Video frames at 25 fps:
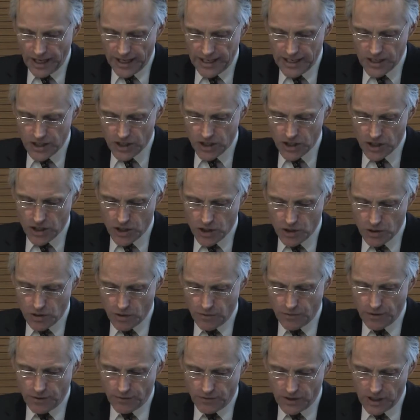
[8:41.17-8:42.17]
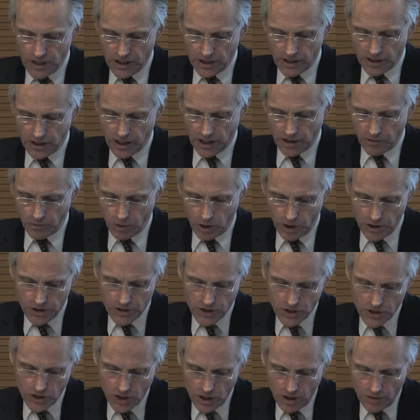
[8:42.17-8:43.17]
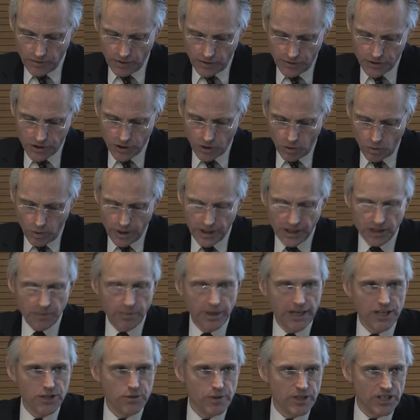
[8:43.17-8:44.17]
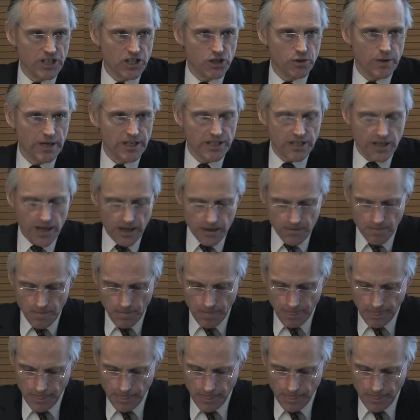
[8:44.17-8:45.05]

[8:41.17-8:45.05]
8 to 15 gigawatts of offshore wind by 2020.